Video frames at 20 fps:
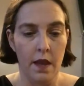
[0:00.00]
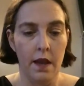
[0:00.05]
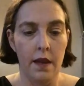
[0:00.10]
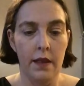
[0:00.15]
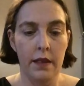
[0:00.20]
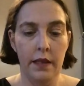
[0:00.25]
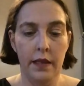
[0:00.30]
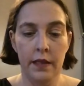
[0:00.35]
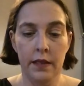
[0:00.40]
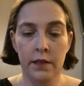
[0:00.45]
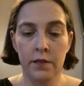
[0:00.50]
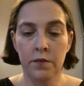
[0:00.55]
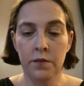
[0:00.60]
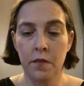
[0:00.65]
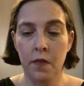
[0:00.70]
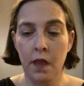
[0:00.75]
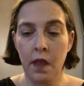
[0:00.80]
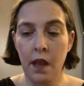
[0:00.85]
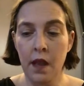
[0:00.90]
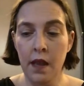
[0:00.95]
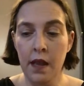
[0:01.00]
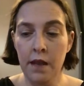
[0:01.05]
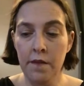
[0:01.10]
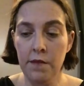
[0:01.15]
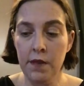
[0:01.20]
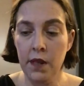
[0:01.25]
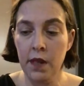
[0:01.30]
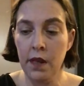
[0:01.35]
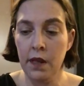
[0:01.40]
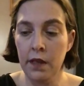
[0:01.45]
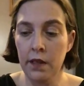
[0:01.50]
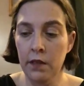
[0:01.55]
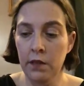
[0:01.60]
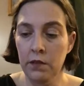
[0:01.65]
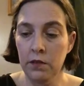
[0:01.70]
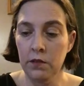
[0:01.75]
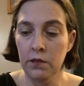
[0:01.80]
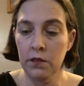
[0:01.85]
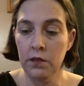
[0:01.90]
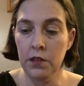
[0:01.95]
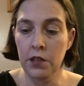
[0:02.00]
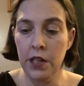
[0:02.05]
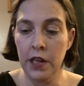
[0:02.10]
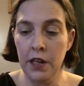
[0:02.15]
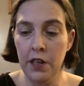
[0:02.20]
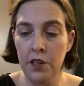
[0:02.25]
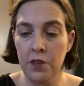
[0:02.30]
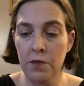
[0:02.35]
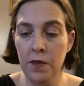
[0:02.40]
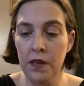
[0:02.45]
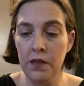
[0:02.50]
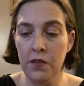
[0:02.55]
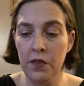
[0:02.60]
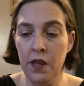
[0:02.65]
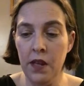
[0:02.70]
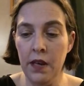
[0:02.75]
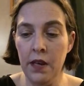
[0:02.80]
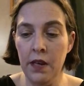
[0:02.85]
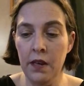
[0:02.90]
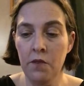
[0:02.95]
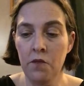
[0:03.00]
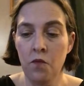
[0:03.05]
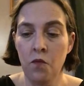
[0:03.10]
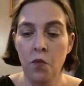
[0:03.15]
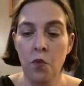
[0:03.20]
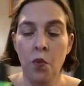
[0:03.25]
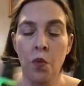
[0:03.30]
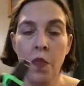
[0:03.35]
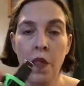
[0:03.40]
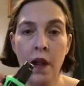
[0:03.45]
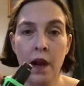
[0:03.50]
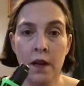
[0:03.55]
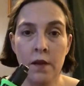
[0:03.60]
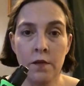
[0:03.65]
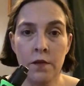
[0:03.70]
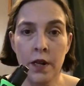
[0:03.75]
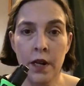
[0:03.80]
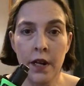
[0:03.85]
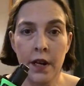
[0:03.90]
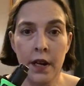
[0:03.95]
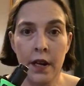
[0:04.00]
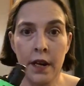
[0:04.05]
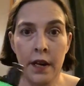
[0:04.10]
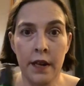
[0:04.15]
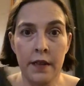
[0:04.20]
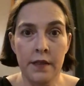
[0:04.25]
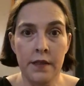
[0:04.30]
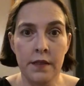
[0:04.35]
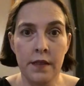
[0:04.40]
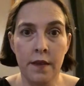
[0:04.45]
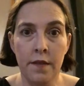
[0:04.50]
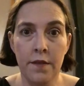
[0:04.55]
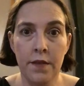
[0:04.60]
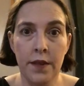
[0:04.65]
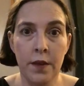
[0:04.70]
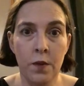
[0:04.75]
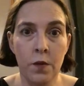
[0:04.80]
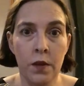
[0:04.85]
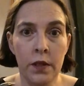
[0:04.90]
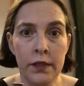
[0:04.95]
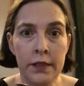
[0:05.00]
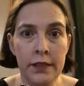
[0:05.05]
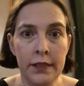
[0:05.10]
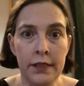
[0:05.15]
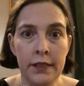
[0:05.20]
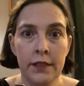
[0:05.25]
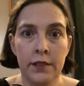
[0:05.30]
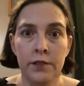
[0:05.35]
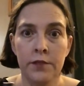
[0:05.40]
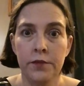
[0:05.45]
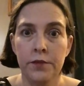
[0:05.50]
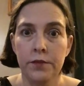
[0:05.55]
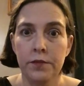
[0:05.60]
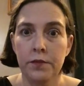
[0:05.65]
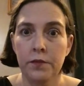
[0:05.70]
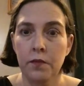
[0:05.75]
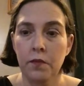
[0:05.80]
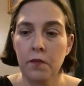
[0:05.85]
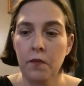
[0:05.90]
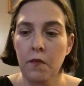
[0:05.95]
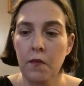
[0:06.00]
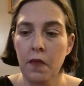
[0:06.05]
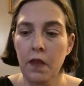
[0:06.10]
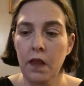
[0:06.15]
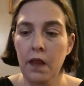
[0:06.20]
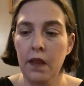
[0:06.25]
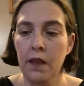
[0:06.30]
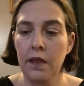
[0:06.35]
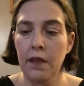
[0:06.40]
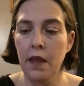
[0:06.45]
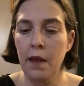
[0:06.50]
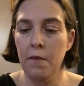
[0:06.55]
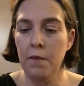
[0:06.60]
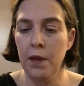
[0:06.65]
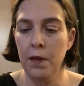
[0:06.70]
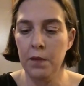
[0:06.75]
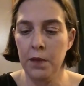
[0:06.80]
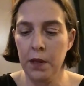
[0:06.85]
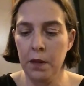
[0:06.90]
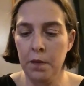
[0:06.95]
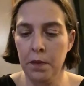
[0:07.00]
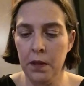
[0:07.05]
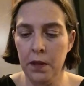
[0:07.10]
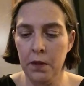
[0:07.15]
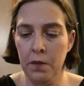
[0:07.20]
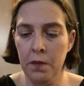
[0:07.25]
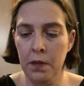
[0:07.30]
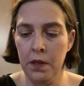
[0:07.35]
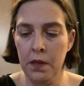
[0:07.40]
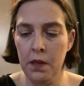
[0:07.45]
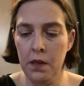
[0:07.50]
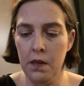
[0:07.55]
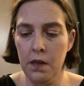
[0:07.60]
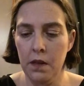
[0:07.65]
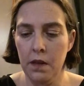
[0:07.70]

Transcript: Again, I have not changed my setting. I'm running it at 70 watts. Get that pumped up a little bit.